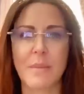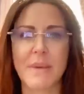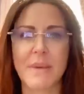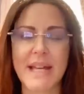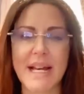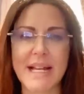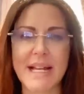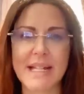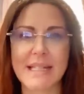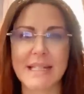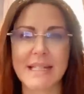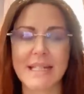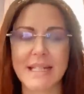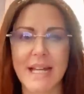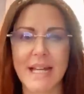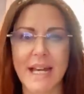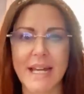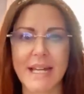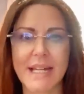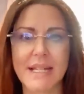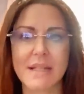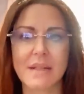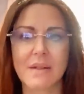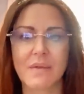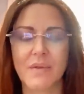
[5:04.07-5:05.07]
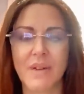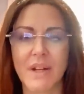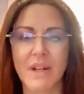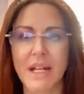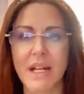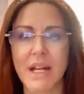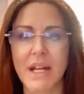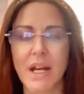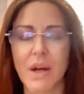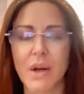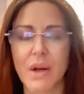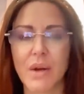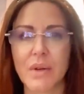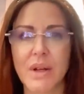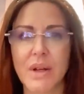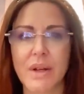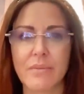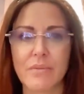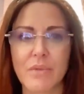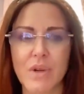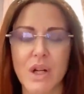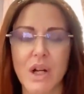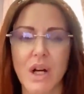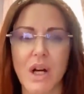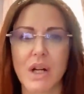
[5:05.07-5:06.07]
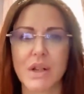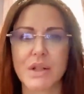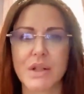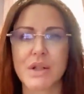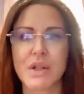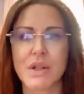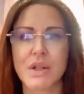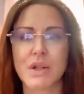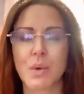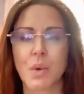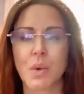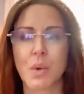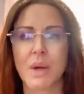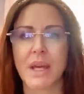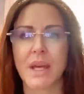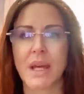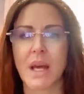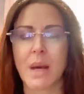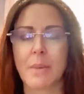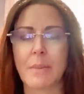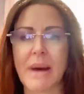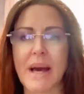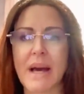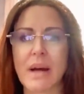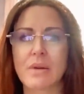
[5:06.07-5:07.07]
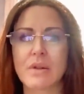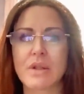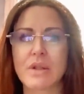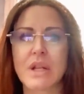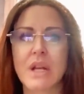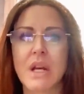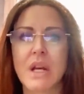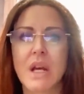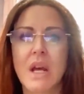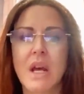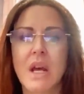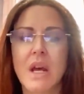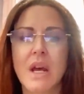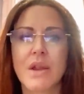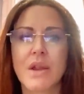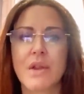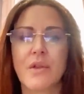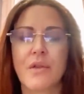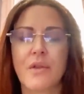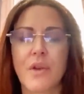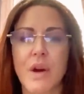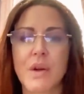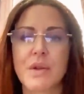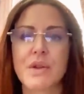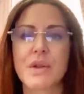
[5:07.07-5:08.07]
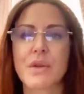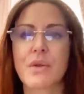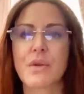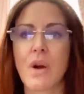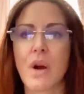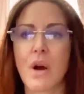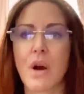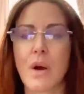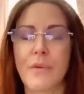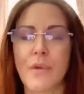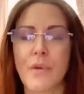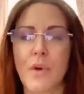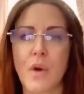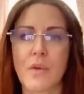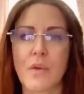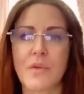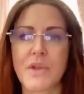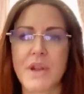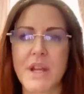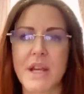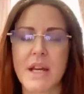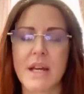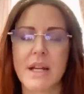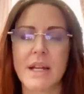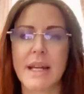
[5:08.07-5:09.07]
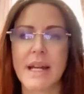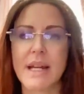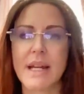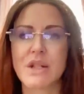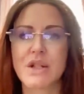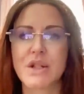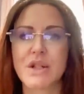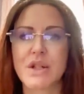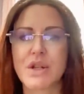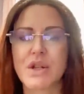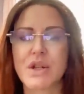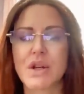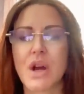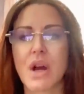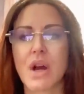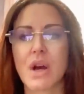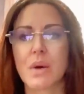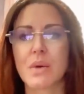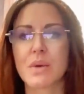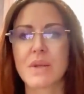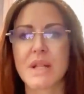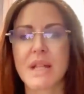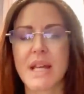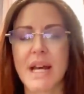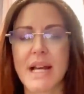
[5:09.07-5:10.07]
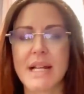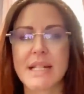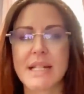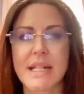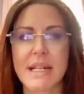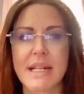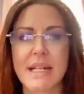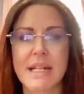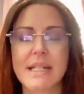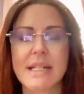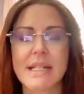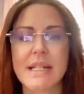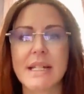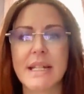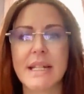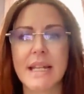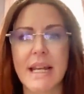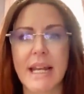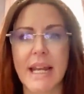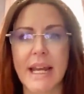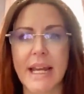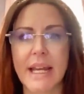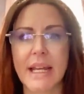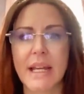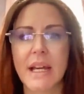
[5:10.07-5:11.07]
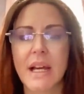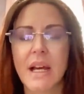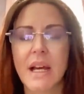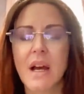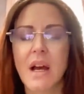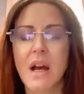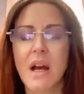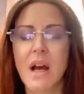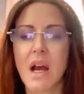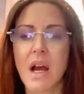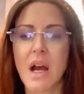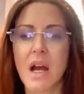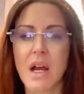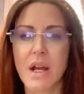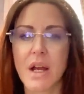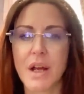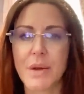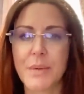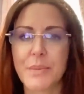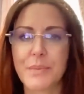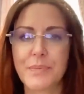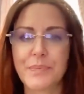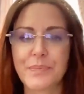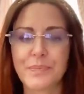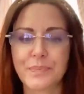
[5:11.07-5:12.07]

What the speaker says: yesterday's video in regards to talking about the photograph of the alleged child that is Lily. I